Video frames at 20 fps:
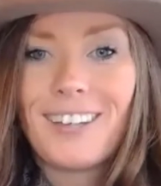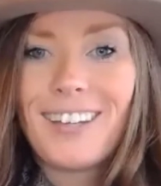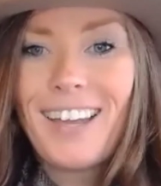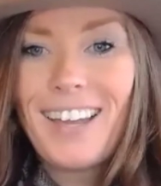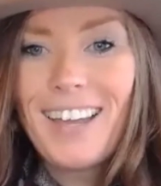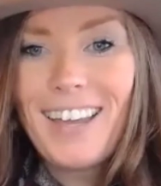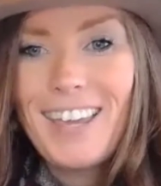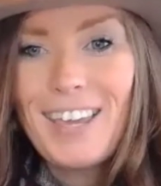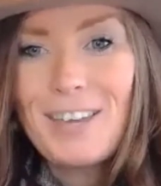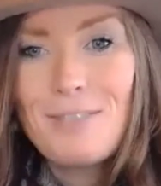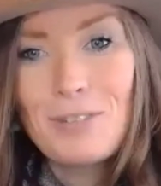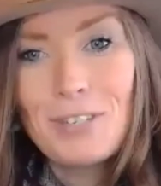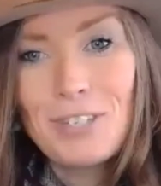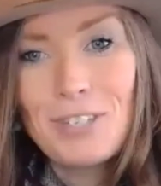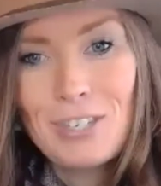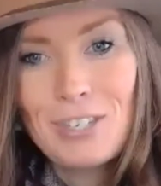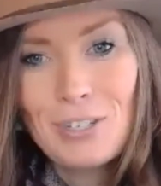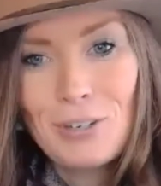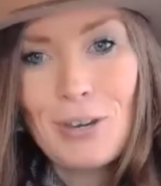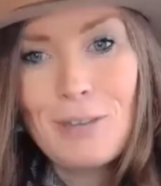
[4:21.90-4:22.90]
he was
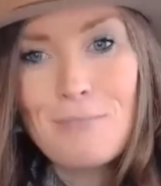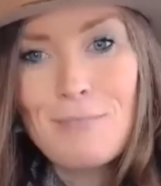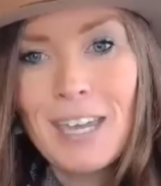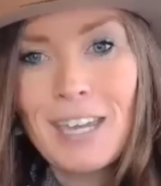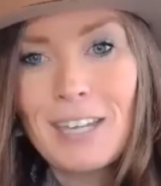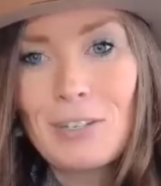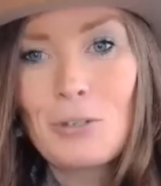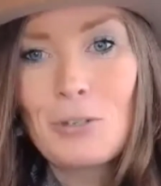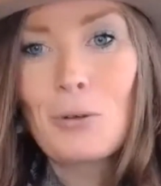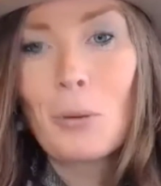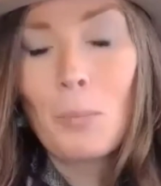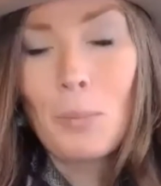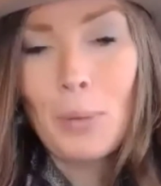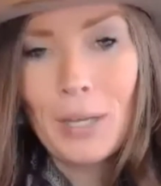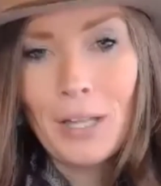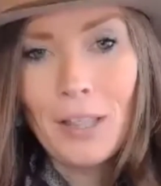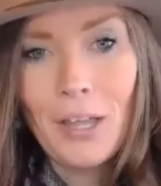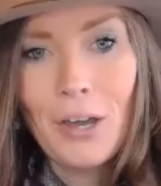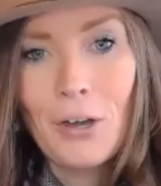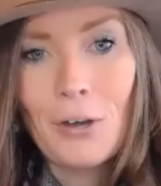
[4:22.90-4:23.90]
screaming into a
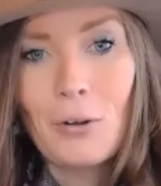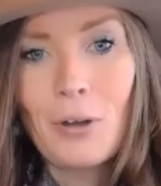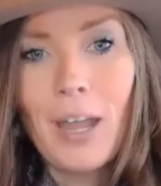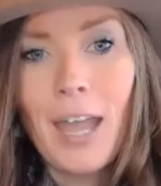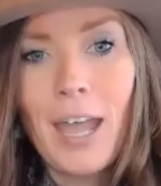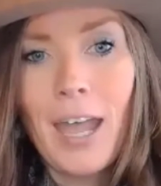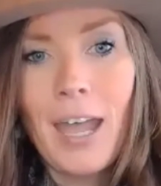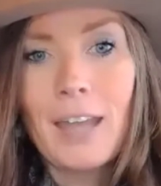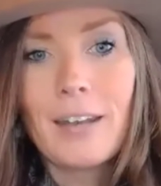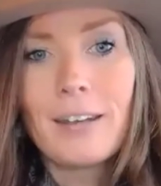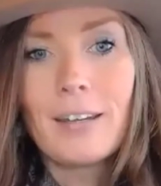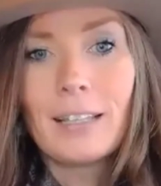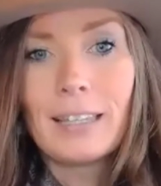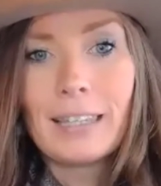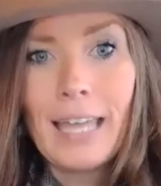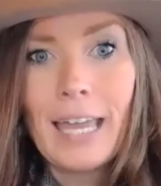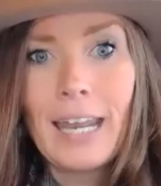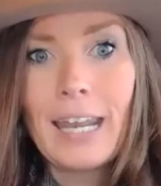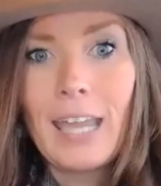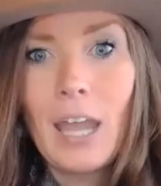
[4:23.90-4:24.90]
pillow and
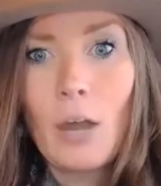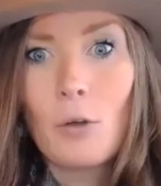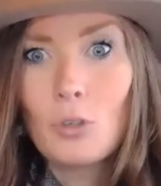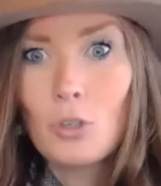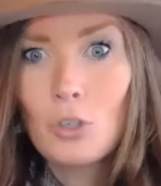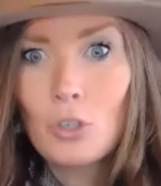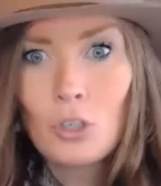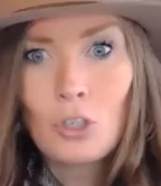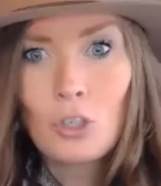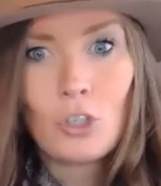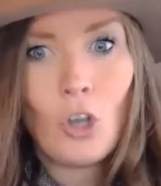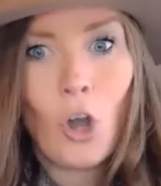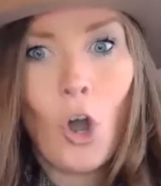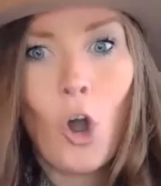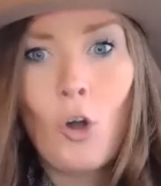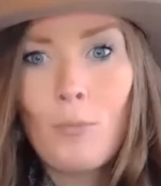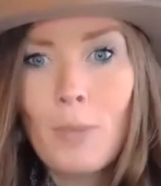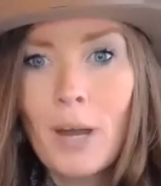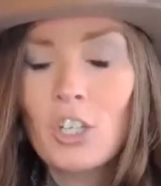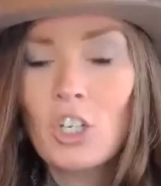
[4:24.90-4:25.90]
letting out
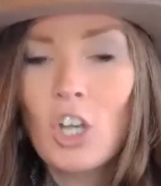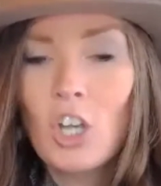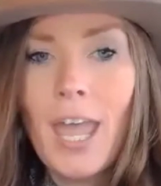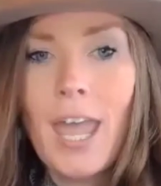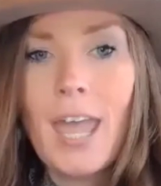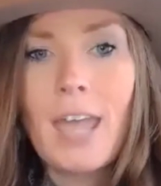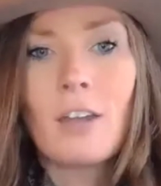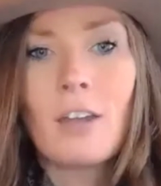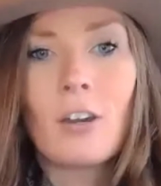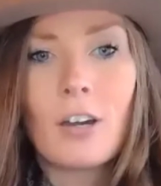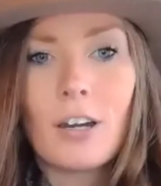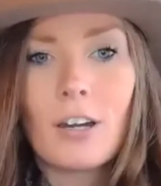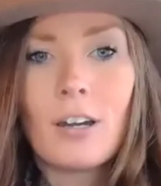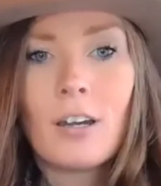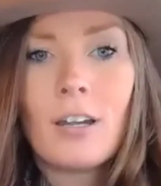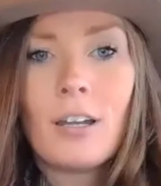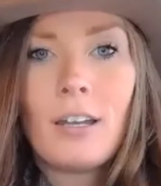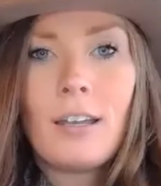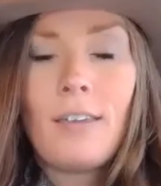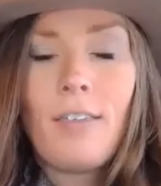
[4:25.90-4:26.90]
so much anger
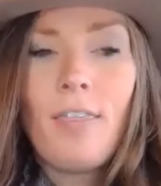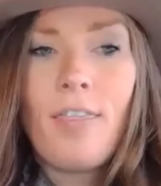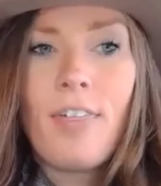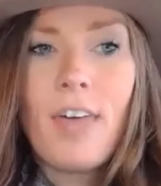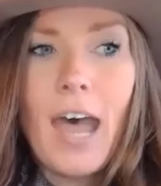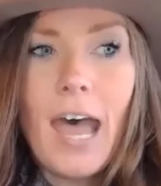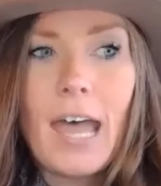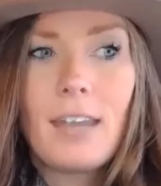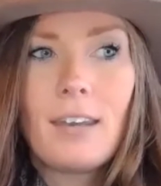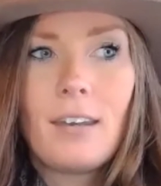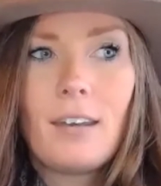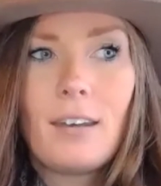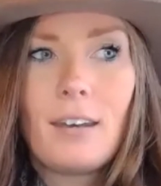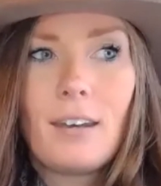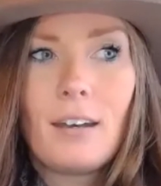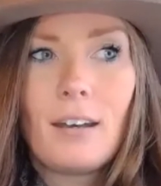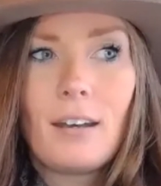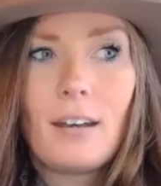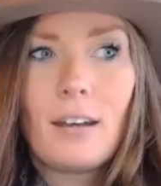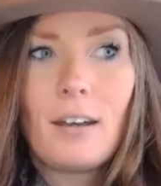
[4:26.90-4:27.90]
that
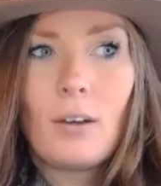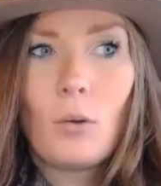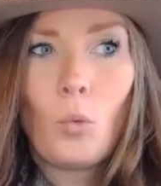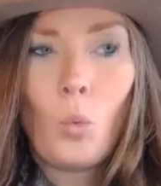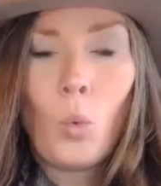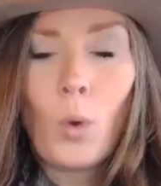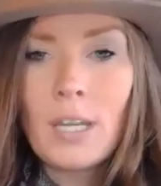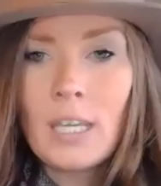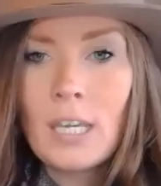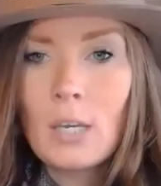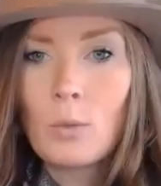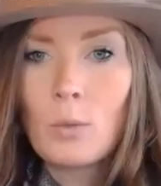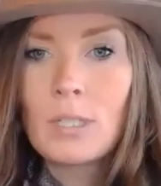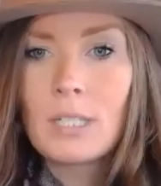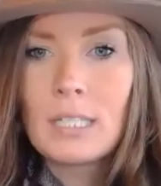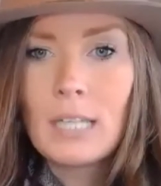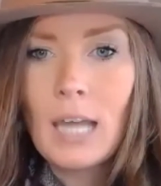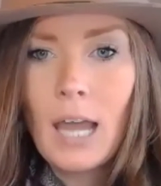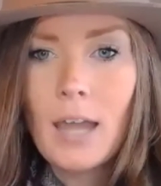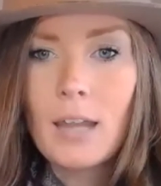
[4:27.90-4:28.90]
when he was
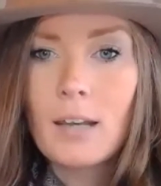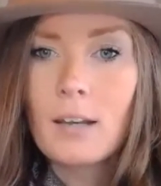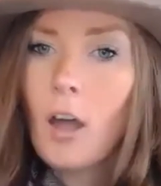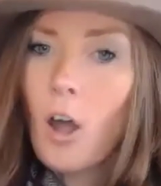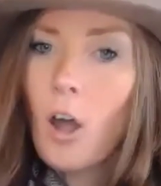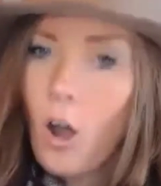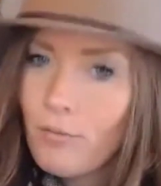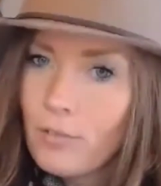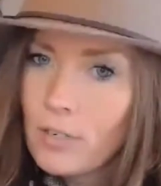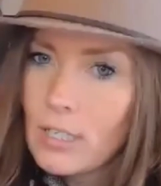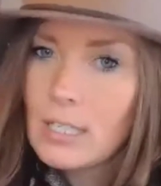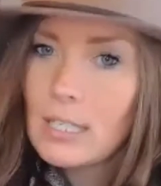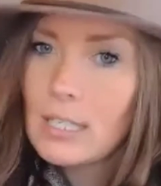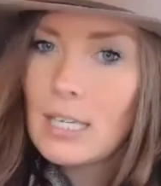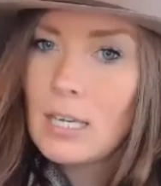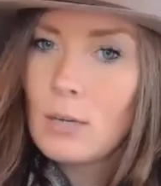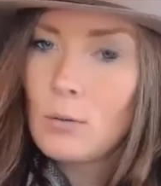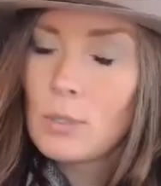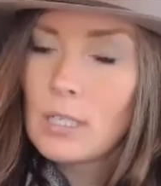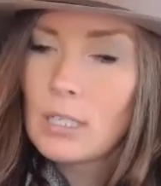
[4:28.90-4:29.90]
done, obviously
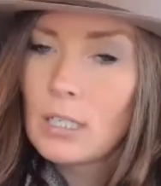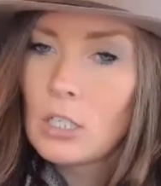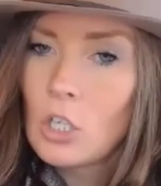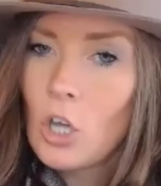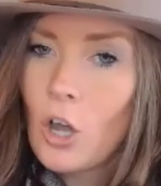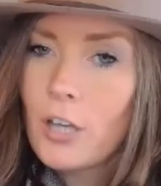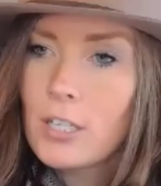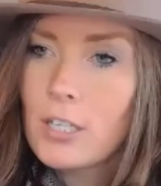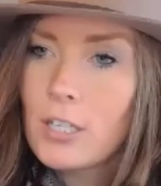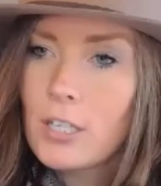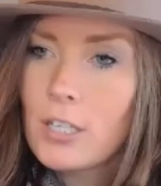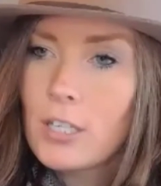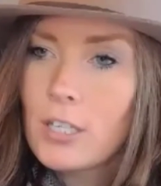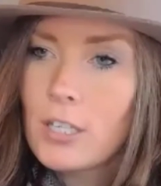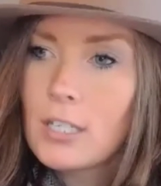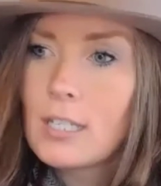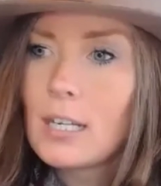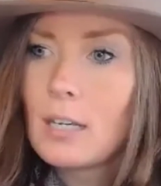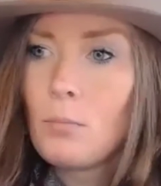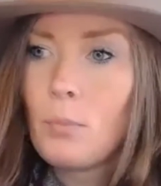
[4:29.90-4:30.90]
he was
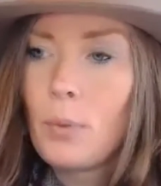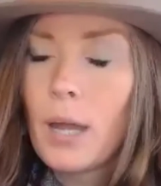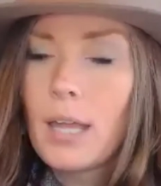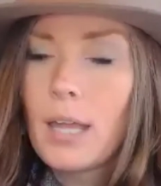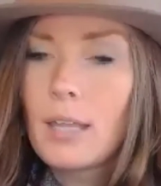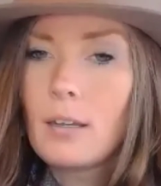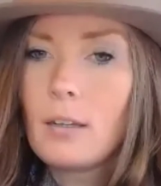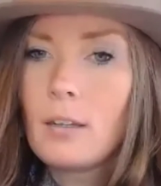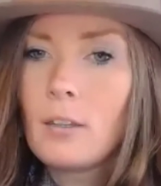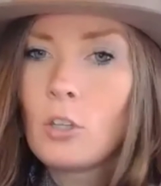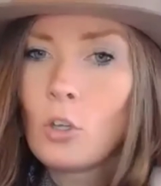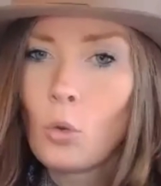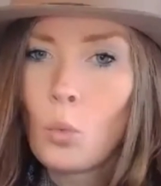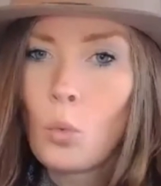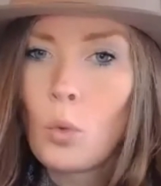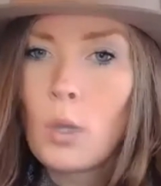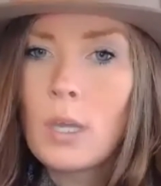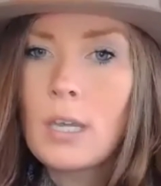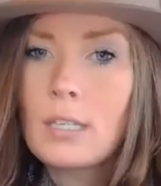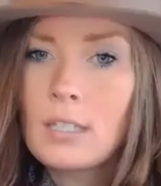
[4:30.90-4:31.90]
exhausted, but the
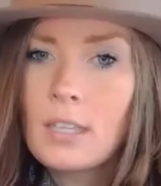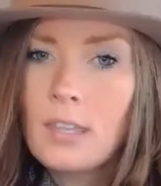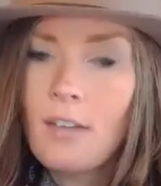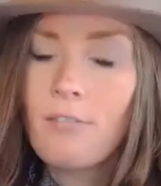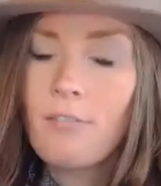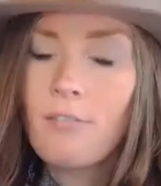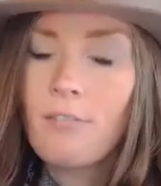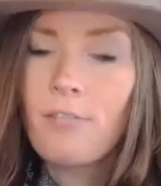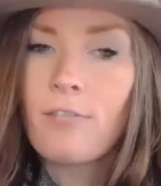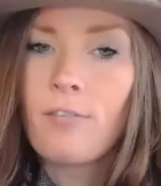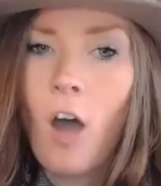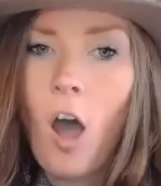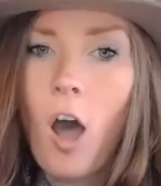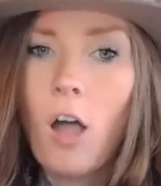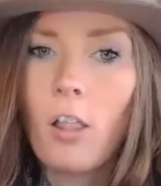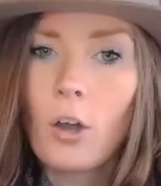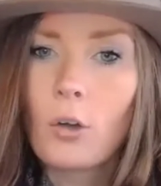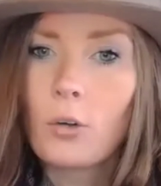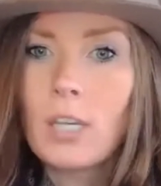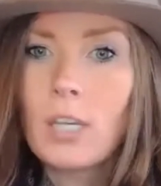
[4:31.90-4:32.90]
weeks that
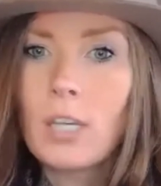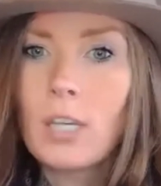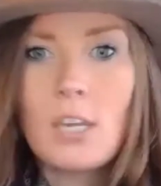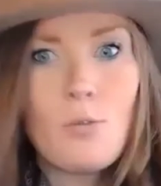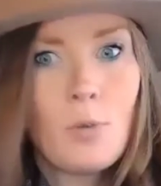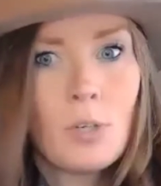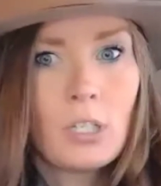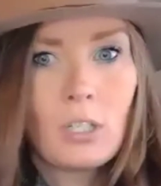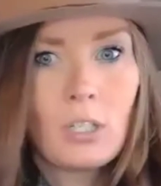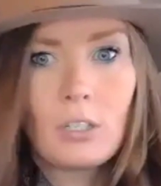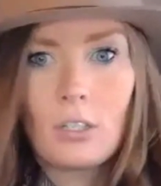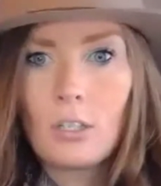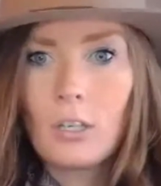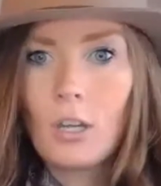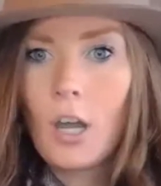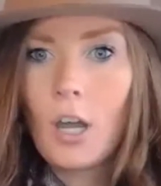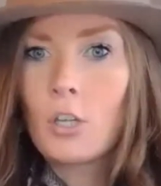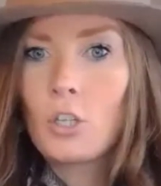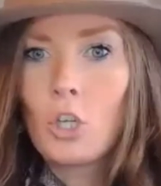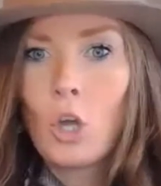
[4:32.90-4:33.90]
followed, he was
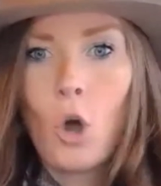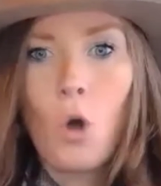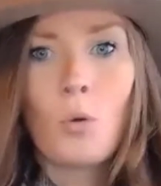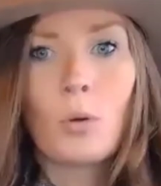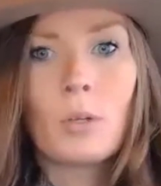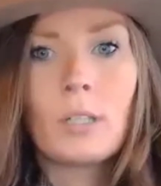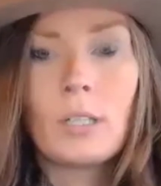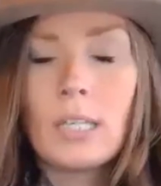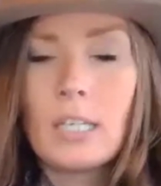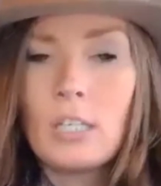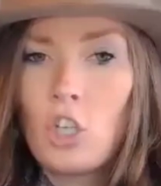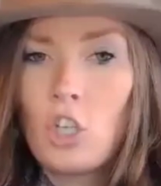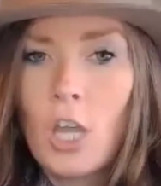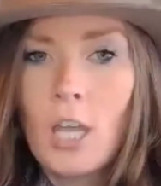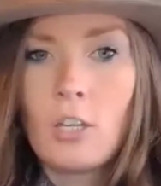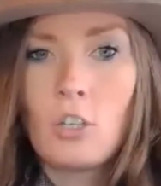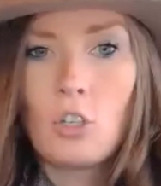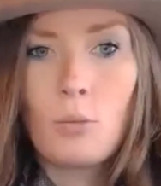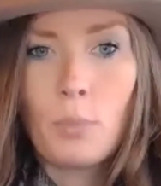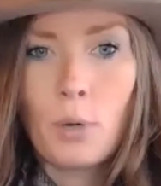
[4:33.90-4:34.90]
a totally
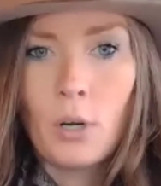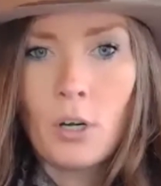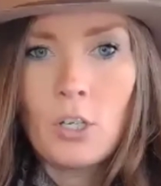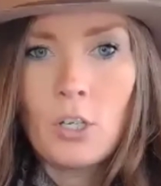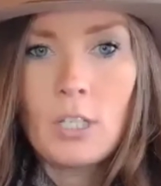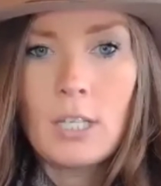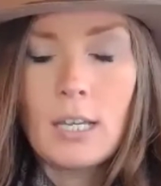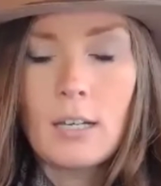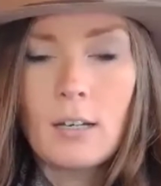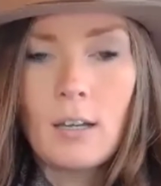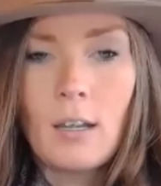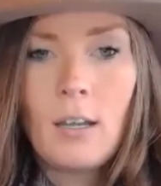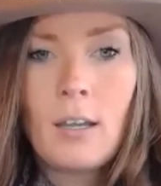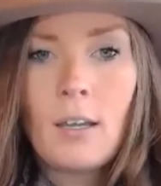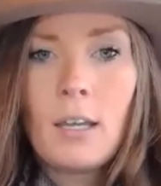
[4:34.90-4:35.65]
changed person.